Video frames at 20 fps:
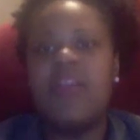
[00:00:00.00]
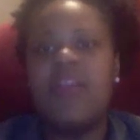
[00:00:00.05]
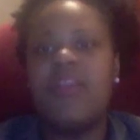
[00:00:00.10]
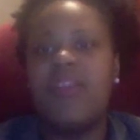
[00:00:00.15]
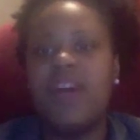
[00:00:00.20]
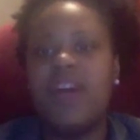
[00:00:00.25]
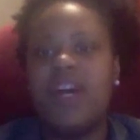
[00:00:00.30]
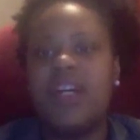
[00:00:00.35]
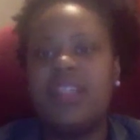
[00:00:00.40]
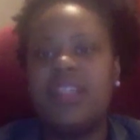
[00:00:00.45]

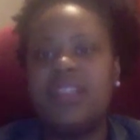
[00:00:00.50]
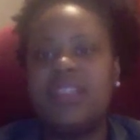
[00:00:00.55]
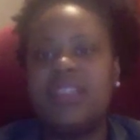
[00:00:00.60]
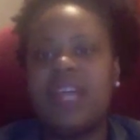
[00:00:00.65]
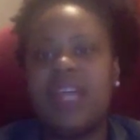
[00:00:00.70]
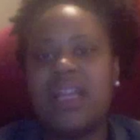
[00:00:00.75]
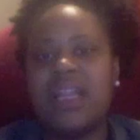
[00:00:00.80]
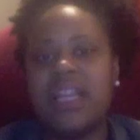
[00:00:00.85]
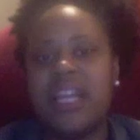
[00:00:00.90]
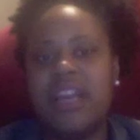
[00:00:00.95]
thus
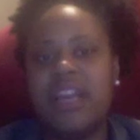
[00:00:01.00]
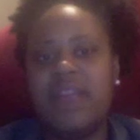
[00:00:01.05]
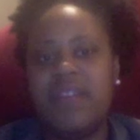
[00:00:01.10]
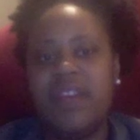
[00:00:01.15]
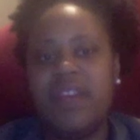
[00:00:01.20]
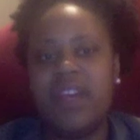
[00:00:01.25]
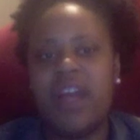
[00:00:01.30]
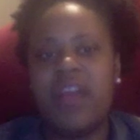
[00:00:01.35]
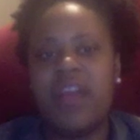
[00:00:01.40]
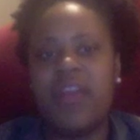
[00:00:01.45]

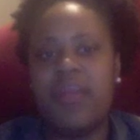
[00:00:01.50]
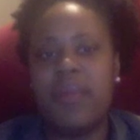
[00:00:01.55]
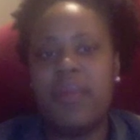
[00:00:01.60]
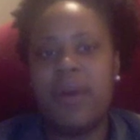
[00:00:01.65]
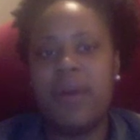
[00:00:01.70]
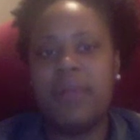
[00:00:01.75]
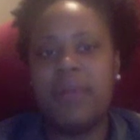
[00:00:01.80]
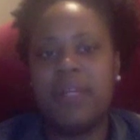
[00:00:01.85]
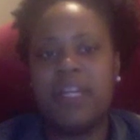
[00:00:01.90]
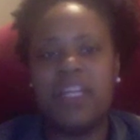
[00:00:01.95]
leaving the
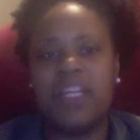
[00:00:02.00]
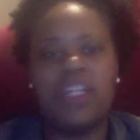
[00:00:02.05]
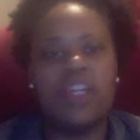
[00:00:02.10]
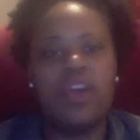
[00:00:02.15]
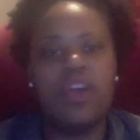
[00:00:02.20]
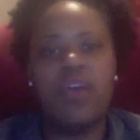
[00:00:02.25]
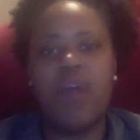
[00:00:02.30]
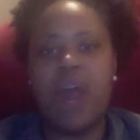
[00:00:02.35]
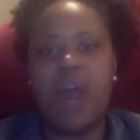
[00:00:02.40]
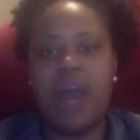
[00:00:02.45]
public
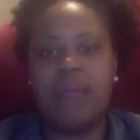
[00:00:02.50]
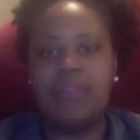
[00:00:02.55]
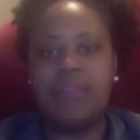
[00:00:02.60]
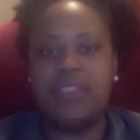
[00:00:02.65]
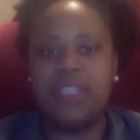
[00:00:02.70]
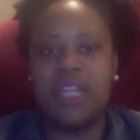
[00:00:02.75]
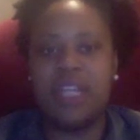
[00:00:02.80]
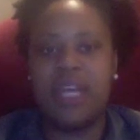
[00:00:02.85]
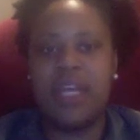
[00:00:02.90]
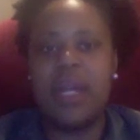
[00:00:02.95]
no
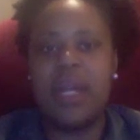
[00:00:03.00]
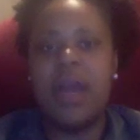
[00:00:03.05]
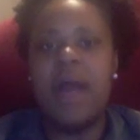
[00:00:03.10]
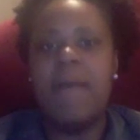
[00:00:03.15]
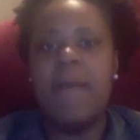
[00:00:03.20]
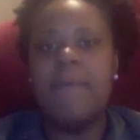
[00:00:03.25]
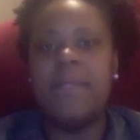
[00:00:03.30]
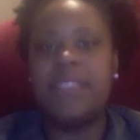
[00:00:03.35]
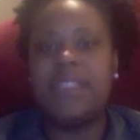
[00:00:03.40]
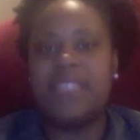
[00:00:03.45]
option
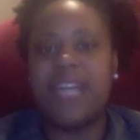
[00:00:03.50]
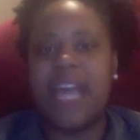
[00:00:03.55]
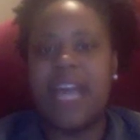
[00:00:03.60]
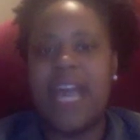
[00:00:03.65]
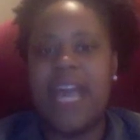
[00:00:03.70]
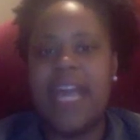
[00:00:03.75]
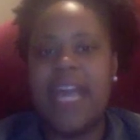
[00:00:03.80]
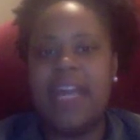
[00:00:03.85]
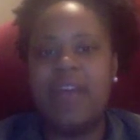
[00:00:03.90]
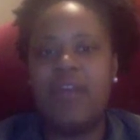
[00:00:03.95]
but to
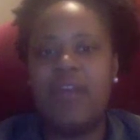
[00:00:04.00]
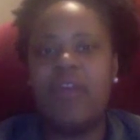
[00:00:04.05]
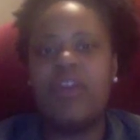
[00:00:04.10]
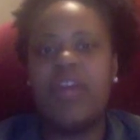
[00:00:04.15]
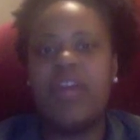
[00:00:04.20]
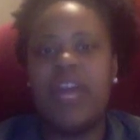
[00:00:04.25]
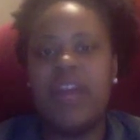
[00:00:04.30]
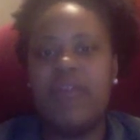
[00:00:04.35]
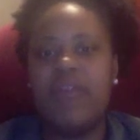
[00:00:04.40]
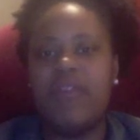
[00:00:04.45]
hang on
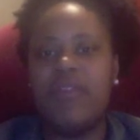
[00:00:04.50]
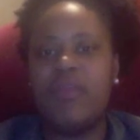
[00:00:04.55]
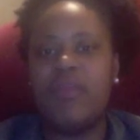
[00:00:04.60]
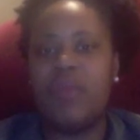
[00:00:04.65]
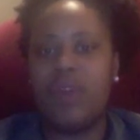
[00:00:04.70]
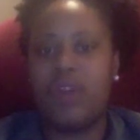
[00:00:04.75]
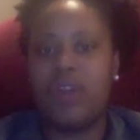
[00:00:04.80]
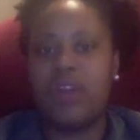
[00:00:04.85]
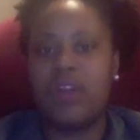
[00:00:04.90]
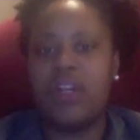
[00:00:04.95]
every
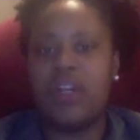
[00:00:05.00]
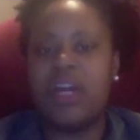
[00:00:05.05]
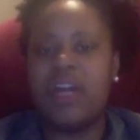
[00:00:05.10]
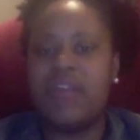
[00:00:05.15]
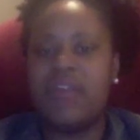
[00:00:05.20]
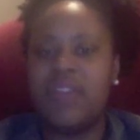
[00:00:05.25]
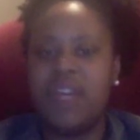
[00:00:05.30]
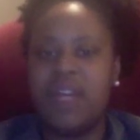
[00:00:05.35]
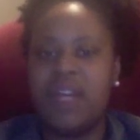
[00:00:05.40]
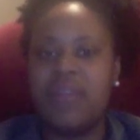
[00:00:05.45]
word of
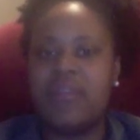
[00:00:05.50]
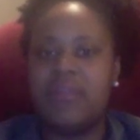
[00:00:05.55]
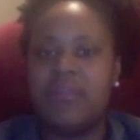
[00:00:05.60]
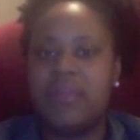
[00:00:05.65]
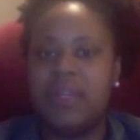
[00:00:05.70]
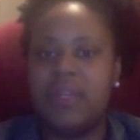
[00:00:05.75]
the government.